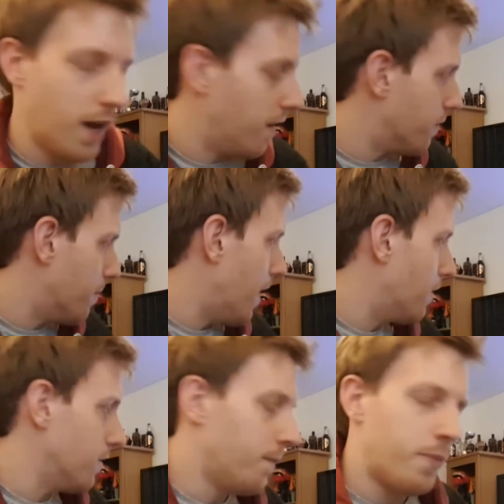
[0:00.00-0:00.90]
to have
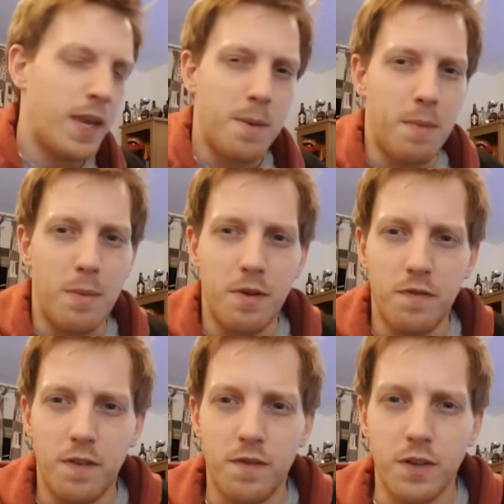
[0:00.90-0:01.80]
about maybe
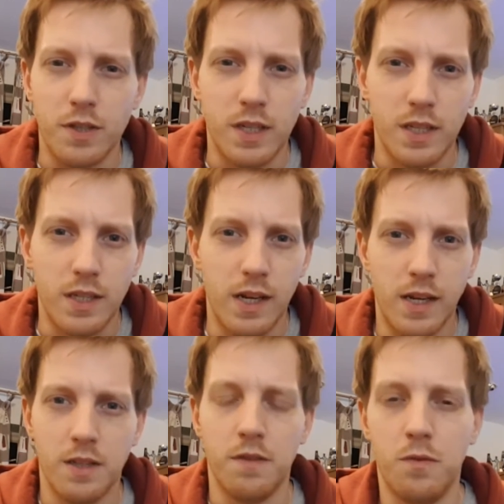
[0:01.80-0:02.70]
50 or 60
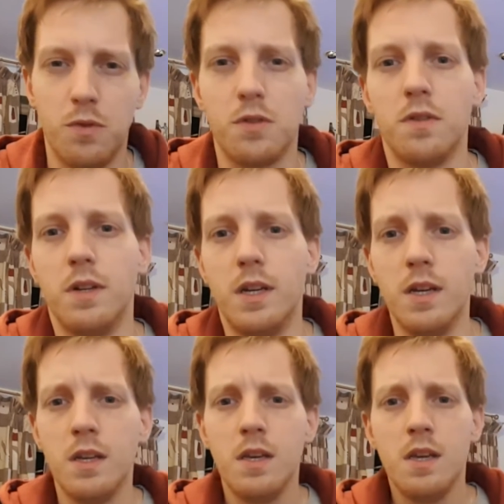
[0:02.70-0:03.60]
litres of water in
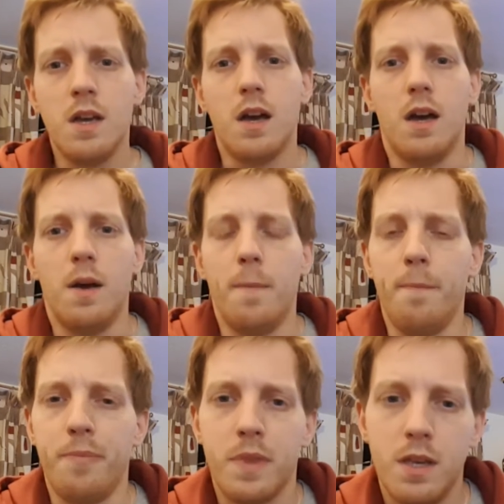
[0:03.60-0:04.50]
it,
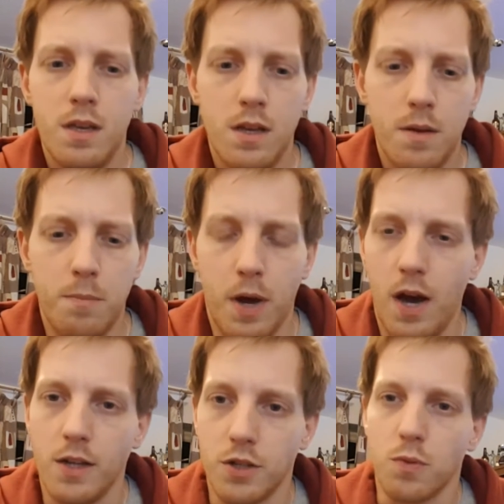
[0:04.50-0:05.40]

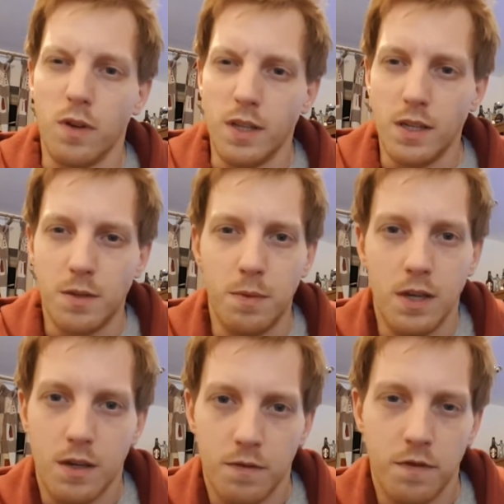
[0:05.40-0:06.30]
but I just wanted it to
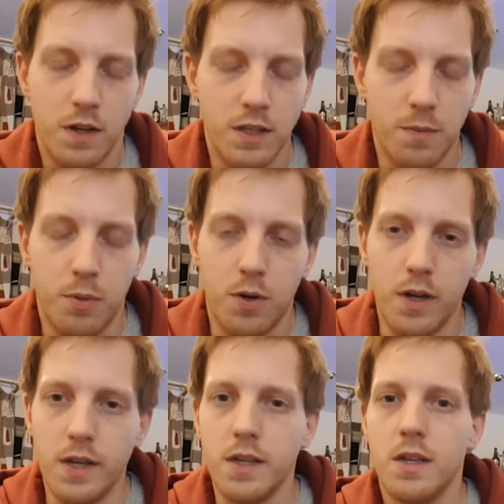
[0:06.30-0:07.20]
be fully
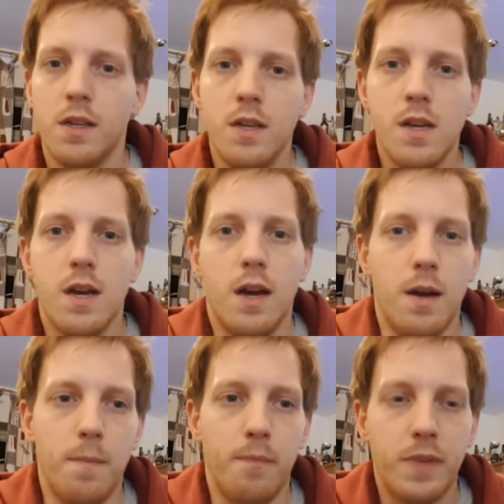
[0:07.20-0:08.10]
supported,
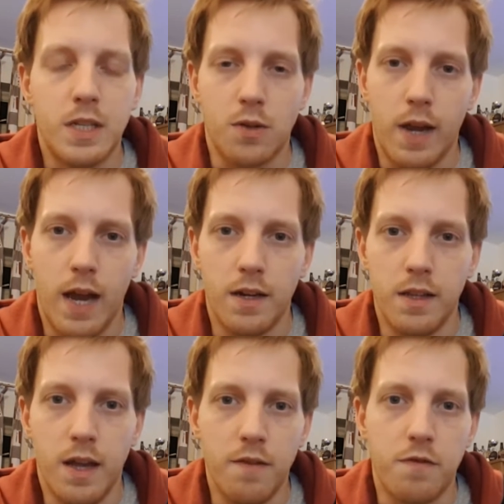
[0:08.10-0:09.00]
so I
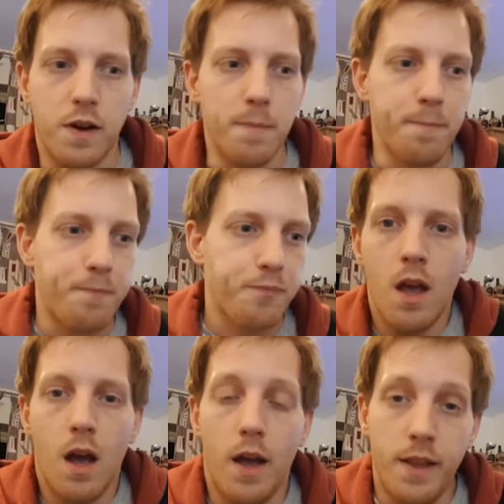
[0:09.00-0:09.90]
added that frame.
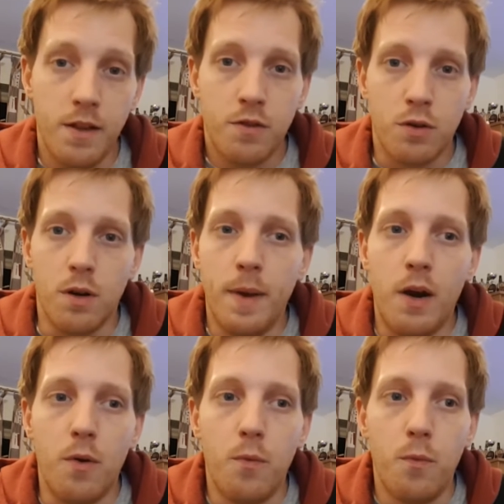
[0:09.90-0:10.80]
I then thought
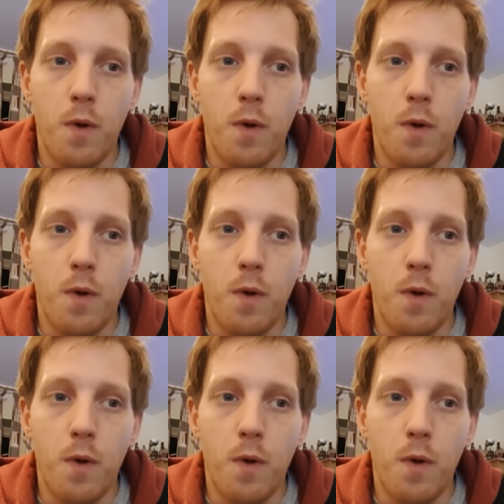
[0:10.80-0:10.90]
about